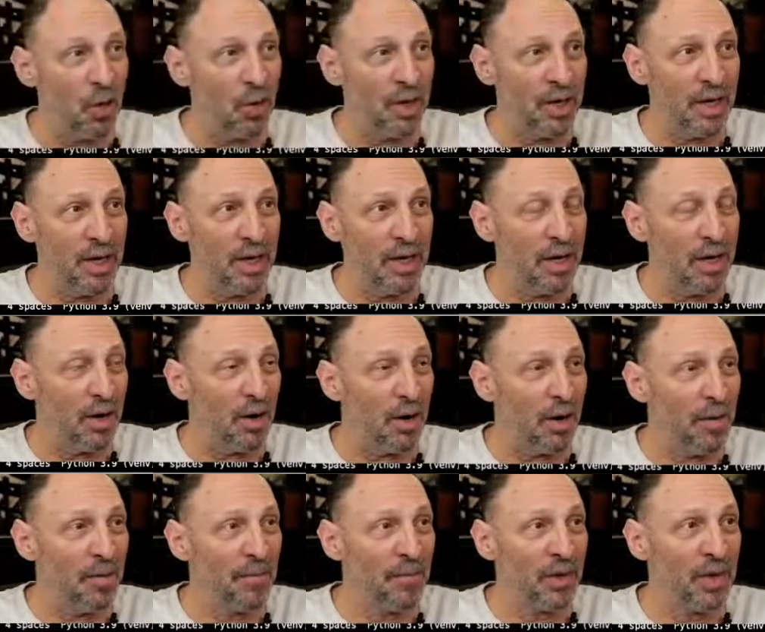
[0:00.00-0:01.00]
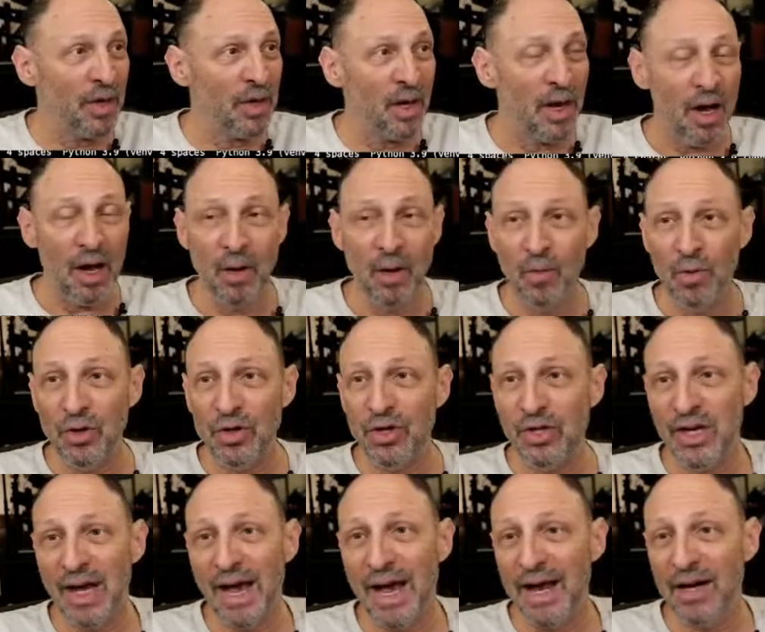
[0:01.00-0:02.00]
here, which is
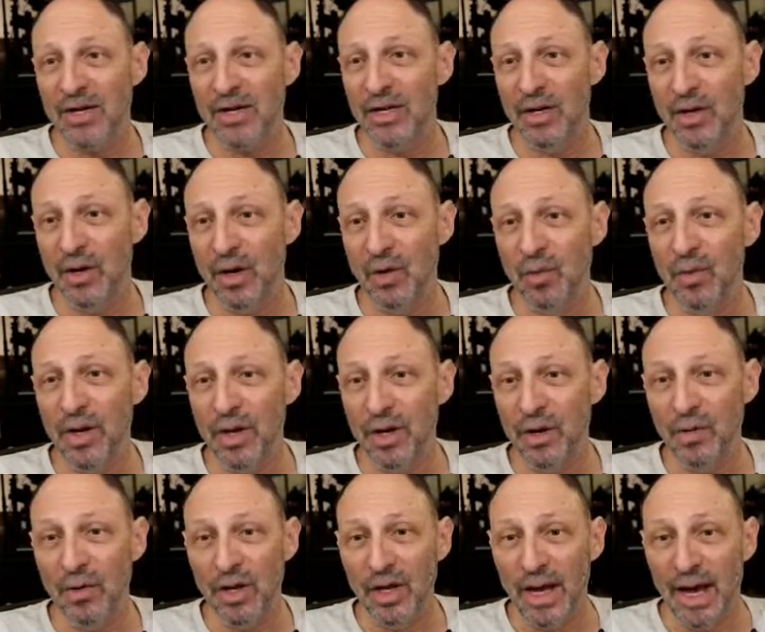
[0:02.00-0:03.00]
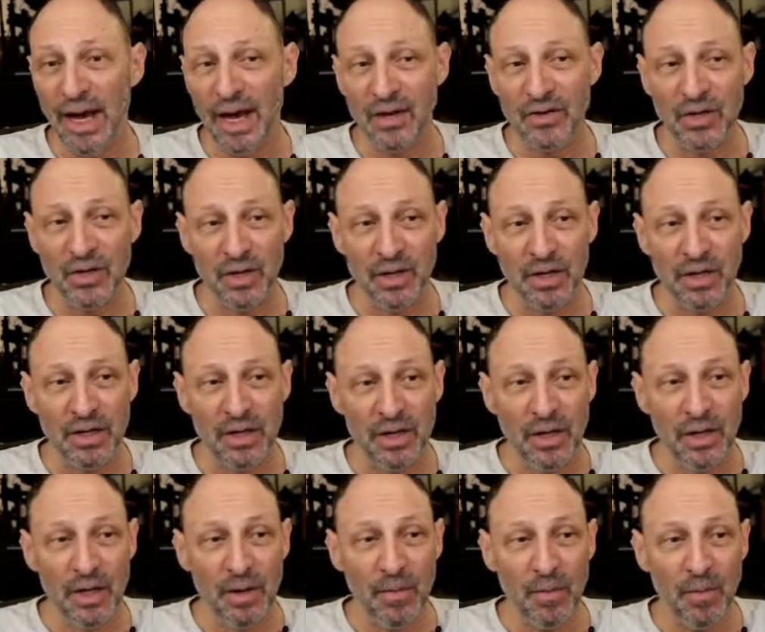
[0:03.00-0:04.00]
actually a really, really excellent
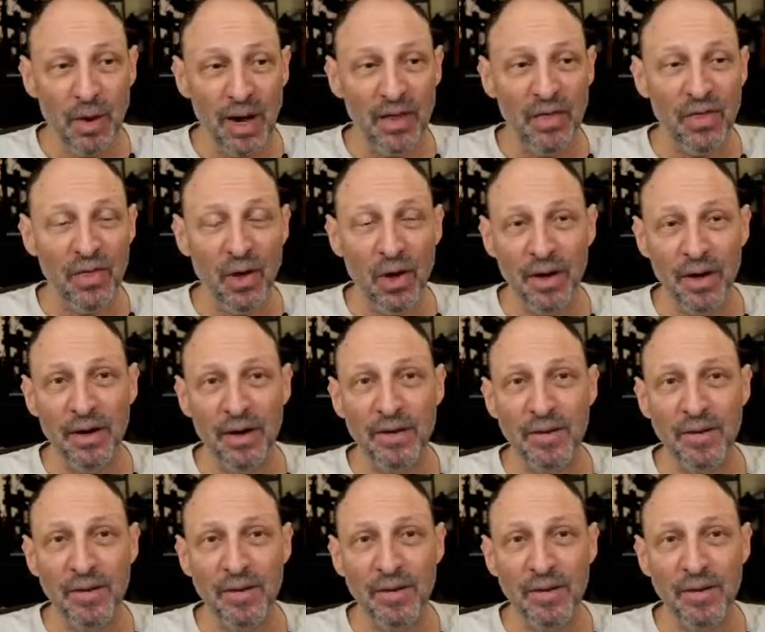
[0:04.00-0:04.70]
Python